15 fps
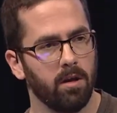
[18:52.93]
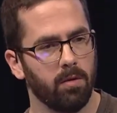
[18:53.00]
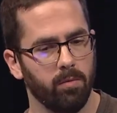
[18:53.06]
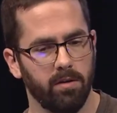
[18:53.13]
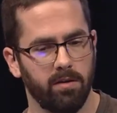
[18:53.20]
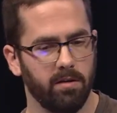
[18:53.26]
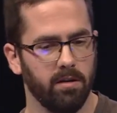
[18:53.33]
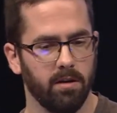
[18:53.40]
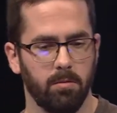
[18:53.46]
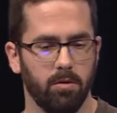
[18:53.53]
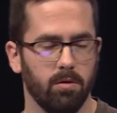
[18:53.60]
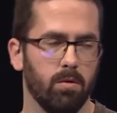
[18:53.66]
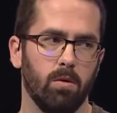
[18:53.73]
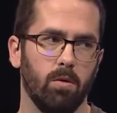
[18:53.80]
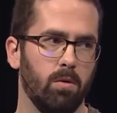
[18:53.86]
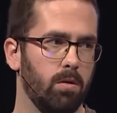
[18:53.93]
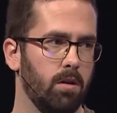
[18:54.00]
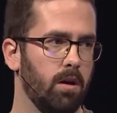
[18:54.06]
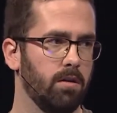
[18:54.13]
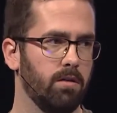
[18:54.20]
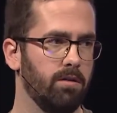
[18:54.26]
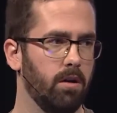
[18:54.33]
We see them do a whole
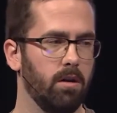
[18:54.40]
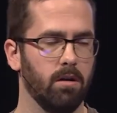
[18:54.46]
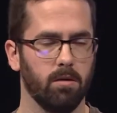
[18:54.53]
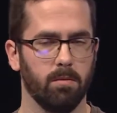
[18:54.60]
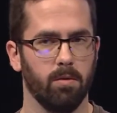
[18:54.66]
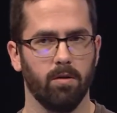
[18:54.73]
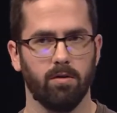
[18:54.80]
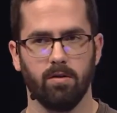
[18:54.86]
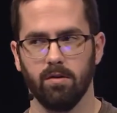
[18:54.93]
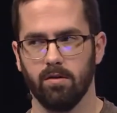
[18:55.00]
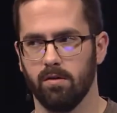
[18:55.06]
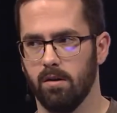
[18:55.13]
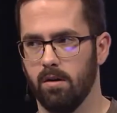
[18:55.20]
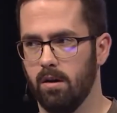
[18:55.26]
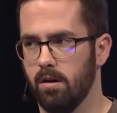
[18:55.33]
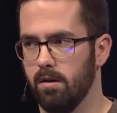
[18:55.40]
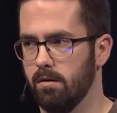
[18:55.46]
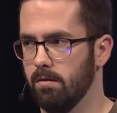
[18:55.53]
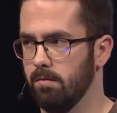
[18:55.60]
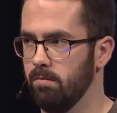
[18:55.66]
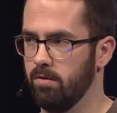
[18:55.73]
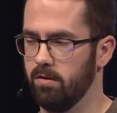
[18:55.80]
lot of shotgun approaches
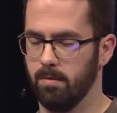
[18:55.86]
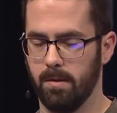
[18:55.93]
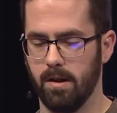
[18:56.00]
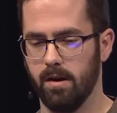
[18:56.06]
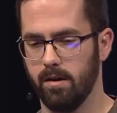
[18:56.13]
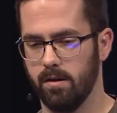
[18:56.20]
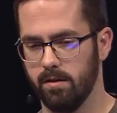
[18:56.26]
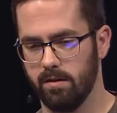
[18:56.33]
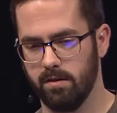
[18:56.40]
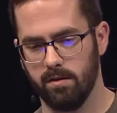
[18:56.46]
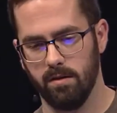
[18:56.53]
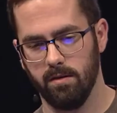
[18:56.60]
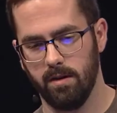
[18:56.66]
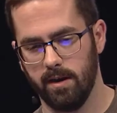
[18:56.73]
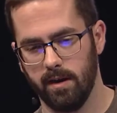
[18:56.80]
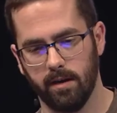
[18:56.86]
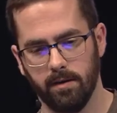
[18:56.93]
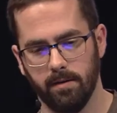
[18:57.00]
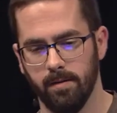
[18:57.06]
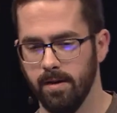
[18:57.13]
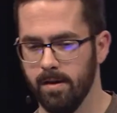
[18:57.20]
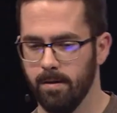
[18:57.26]
on suppliers,
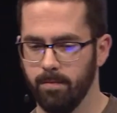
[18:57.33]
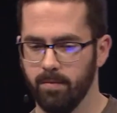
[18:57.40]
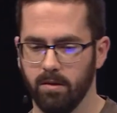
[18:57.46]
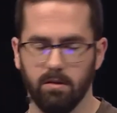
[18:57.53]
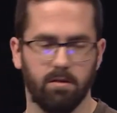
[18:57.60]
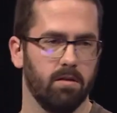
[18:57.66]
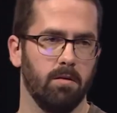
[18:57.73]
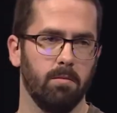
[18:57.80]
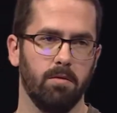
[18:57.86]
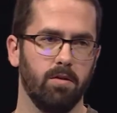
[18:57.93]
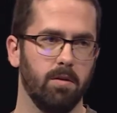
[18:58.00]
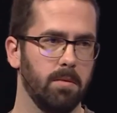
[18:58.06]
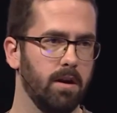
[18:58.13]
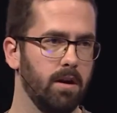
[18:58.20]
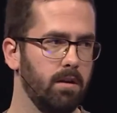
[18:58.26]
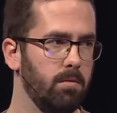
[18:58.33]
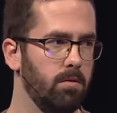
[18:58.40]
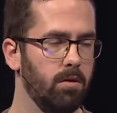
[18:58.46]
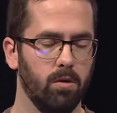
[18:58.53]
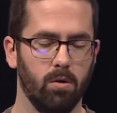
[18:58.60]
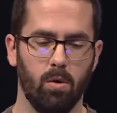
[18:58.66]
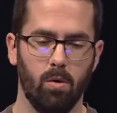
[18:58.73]
and some of them hit,
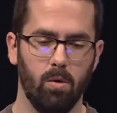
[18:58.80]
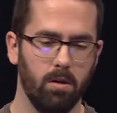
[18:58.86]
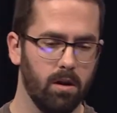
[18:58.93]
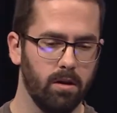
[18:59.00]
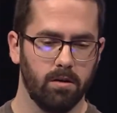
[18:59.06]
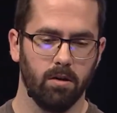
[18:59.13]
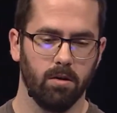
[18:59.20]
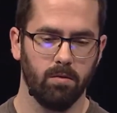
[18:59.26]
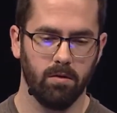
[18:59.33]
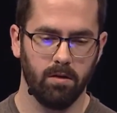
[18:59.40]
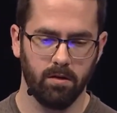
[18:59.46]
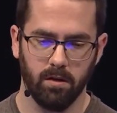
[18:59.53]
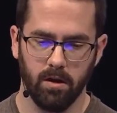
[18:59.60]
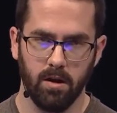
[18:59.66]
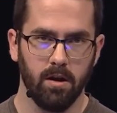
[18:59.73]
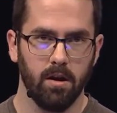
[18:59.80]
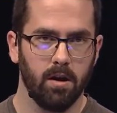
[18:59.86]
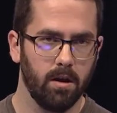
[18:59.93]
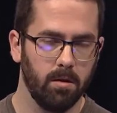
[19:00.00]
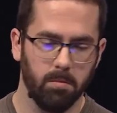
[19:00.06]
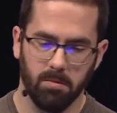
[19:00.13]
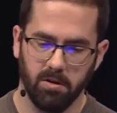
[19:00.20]
a whole lot don't,
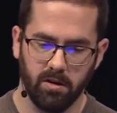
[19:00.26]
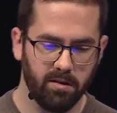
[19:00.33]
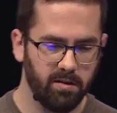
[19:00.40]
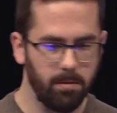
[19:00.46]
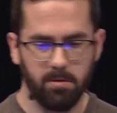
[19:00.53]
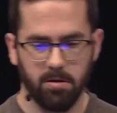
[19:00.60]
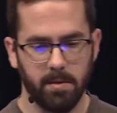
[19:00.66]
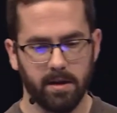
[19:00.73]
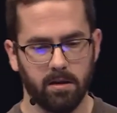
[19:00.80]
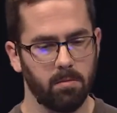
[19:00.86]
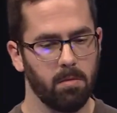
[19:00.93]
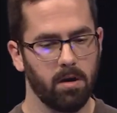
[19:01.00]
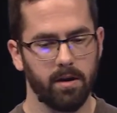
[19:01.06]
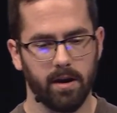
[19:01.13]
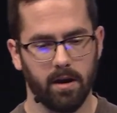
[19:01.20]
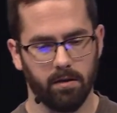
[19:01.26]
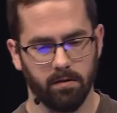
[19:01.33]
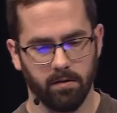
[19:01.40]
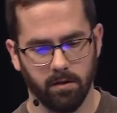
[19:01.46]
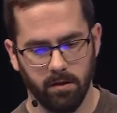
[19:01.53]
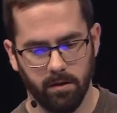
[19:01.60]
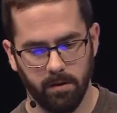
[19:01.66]
but they seem to make their money out of it.